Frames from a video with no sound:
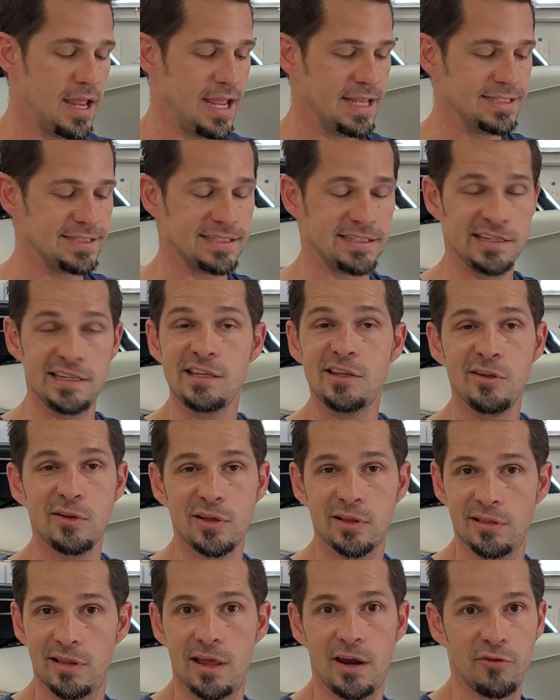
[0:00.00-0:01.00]
C, you
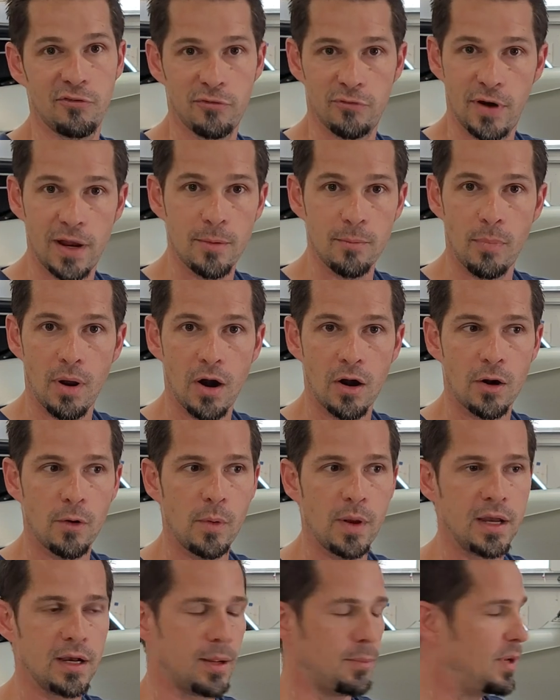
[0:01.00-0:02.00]
can let a friend borrow
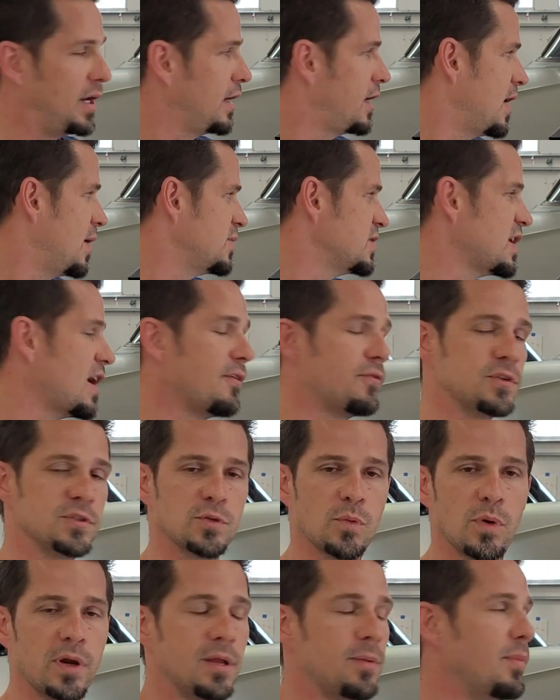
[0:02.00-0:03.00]
it. I mean, it comes off in
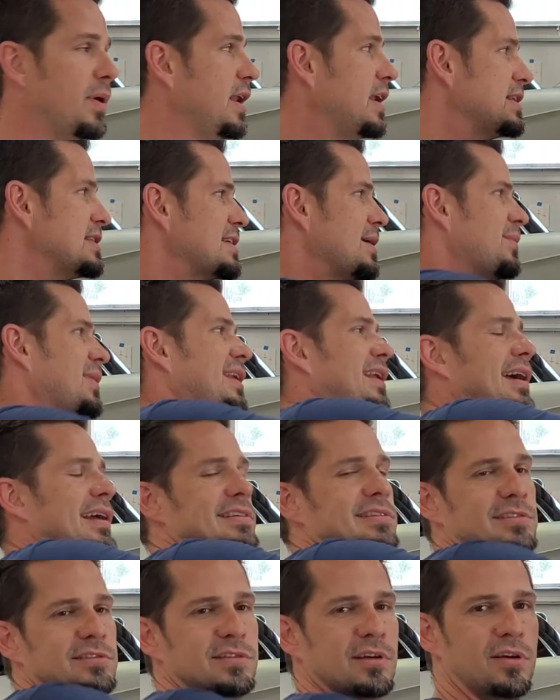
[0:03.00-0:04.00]
20 minutes. I mean, I
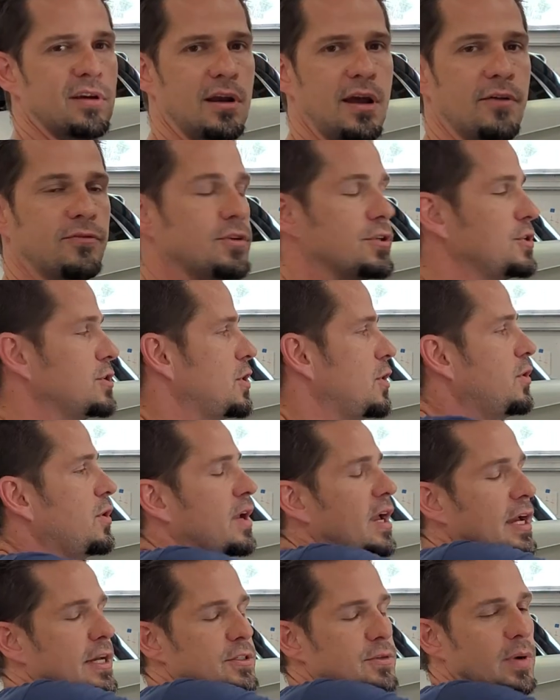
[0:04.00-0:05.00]
took it off to show you
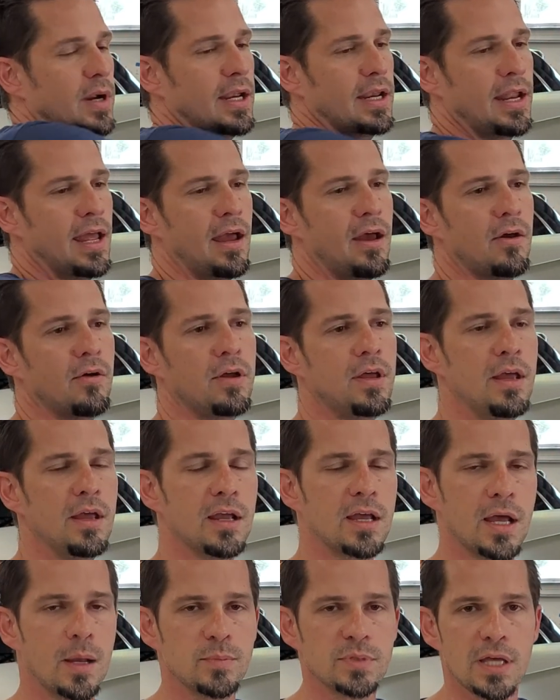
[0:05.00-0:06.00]
guys right now.
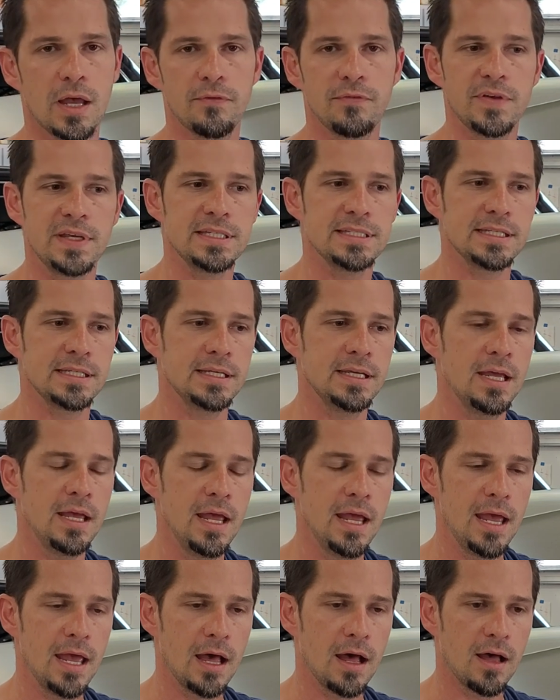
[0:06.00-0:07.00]
Comes off easy.
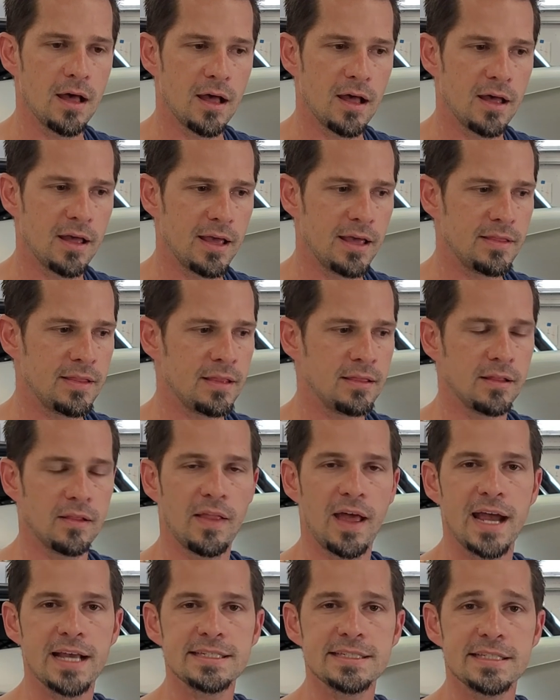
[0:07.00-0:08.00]
And then the
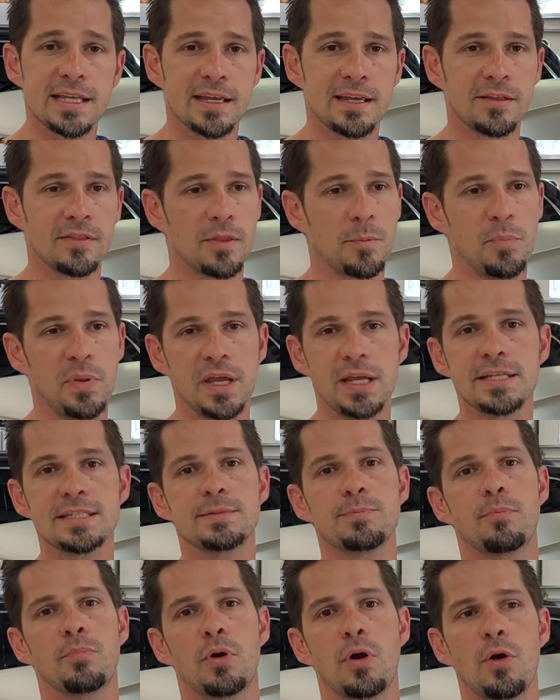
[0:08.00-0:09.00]
last thing, the biggest
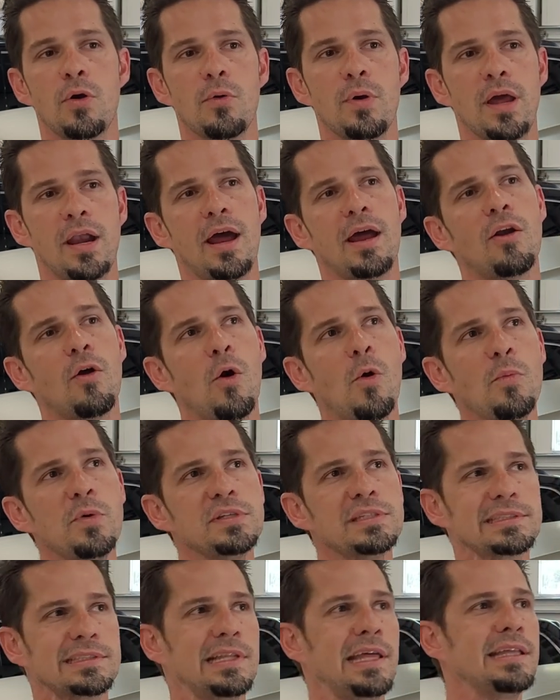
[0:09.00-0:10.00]
pro, and I'd
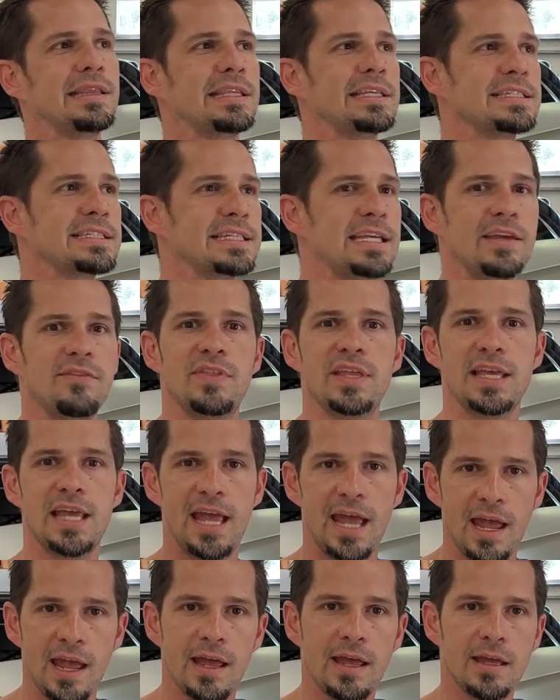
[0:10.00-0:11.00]
almost let this give the
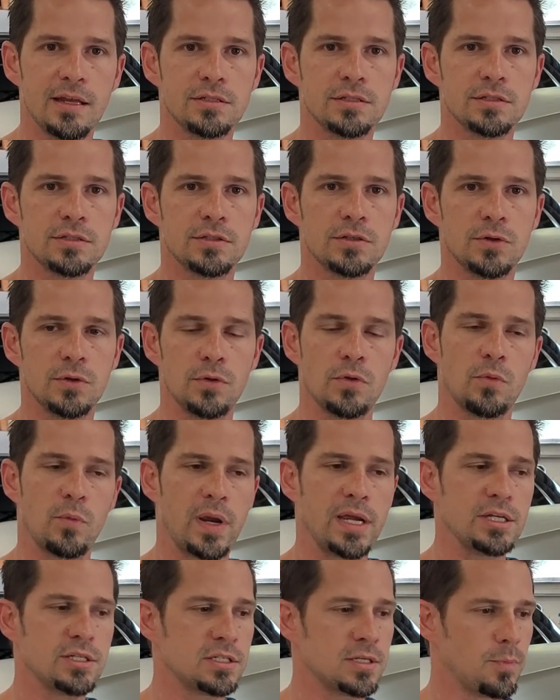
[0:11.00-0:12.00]
edge to the
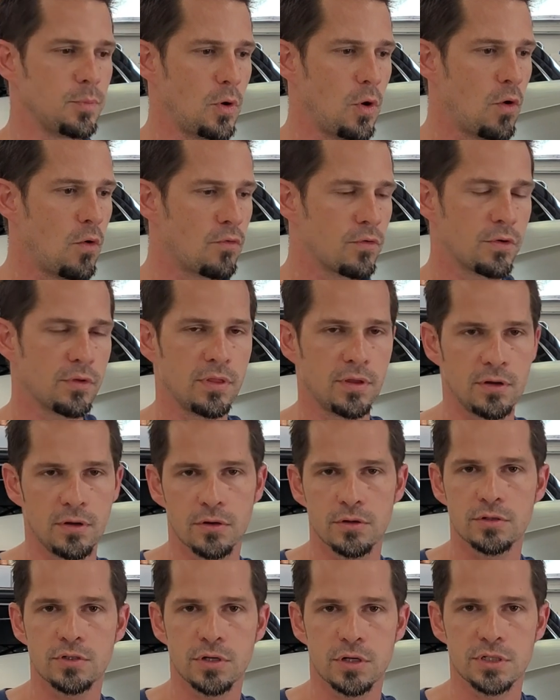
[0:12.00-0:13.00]
race chip over the
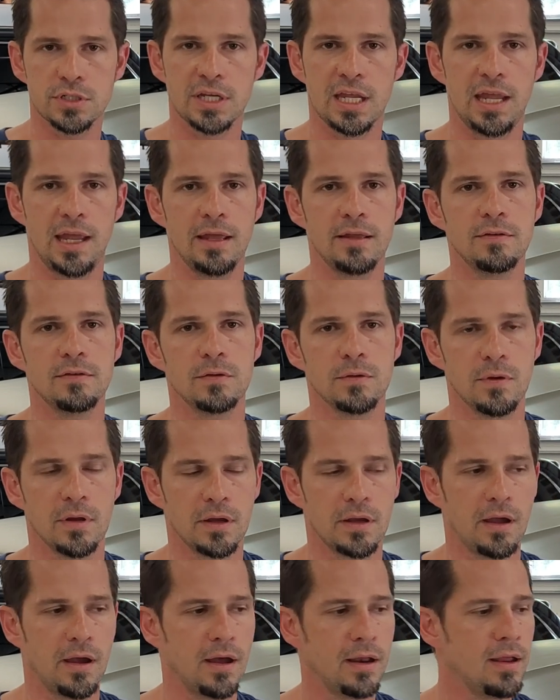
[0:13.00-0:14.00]
Eurocharge can tune I
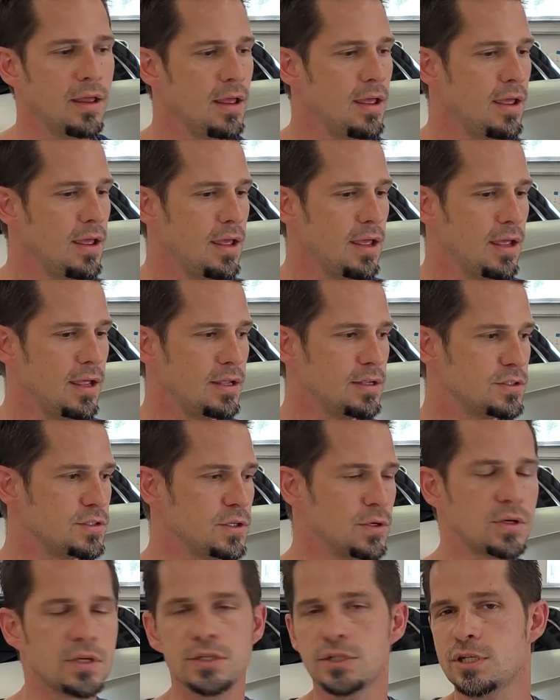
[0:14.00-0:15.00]
got, is
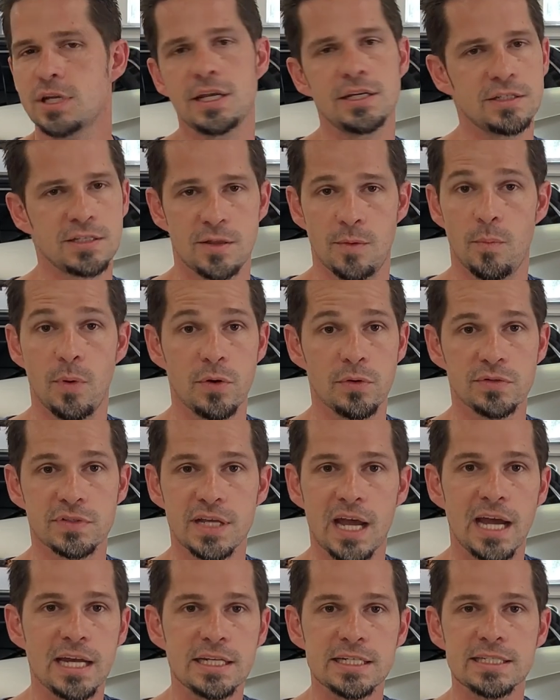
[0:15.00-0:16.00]
you can change the modes.
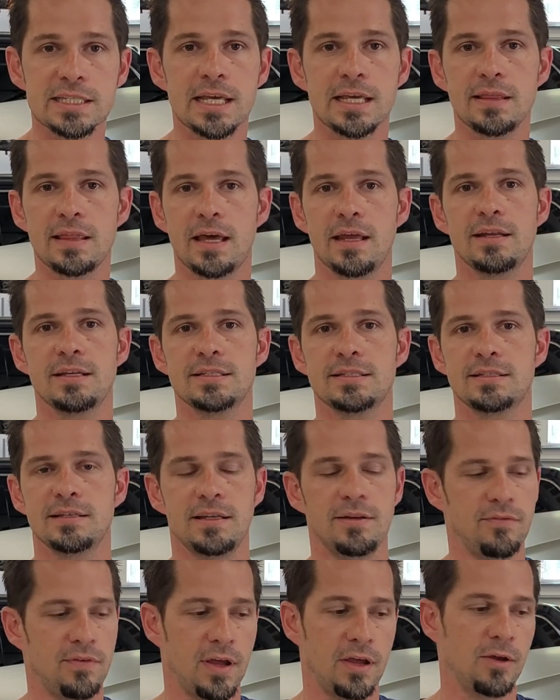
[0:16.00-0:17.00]
I just think that is
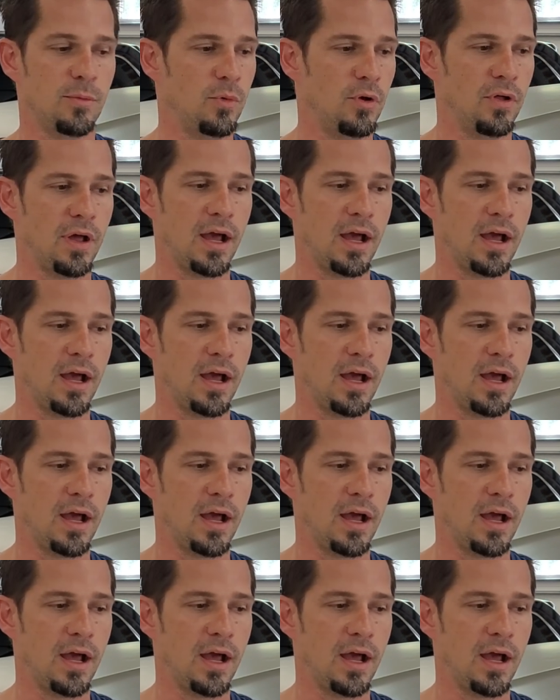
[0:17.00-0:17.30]
invaluable.